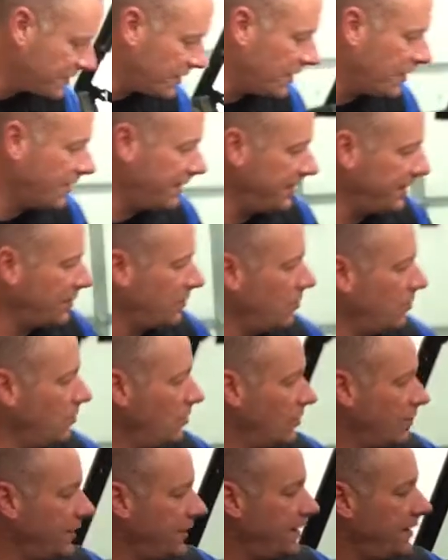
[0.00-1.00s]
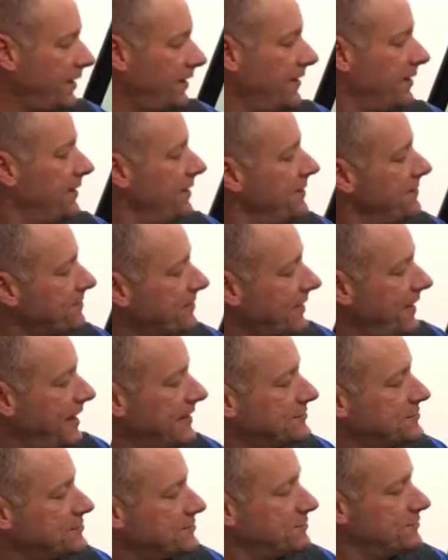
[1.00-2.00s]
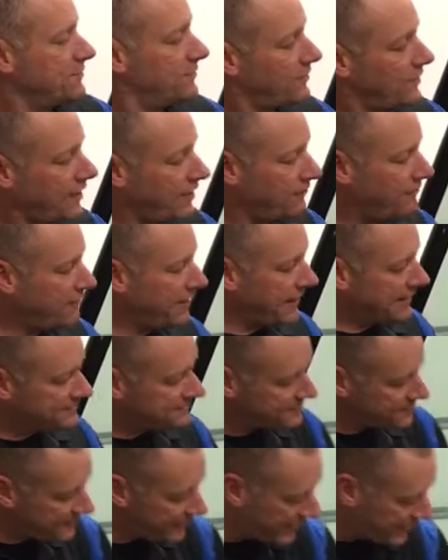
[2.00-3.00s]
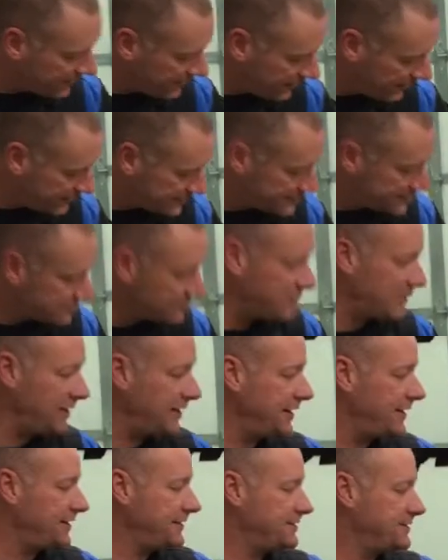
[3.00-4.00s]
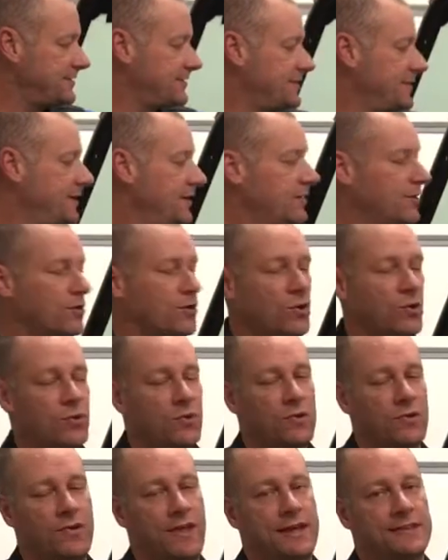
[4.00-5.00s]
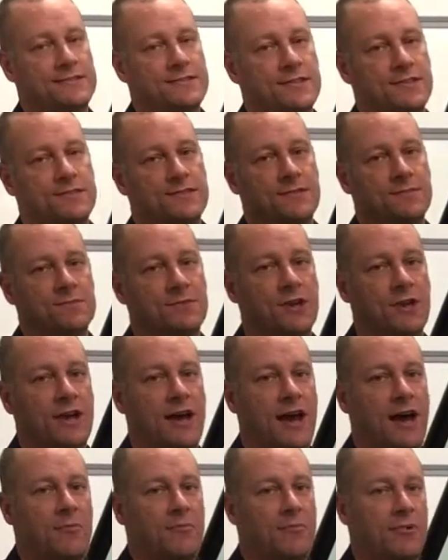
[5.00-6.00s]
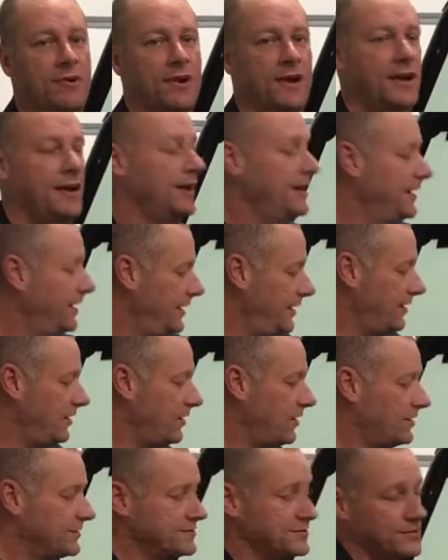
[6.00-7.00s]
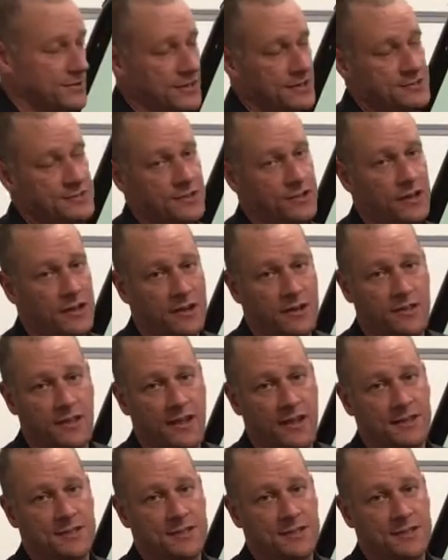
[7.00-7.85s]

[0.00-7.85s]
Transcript: draw in cool air. That's the faster that clutch spins, the cooler that system's going to operate, and it also doesn't lug the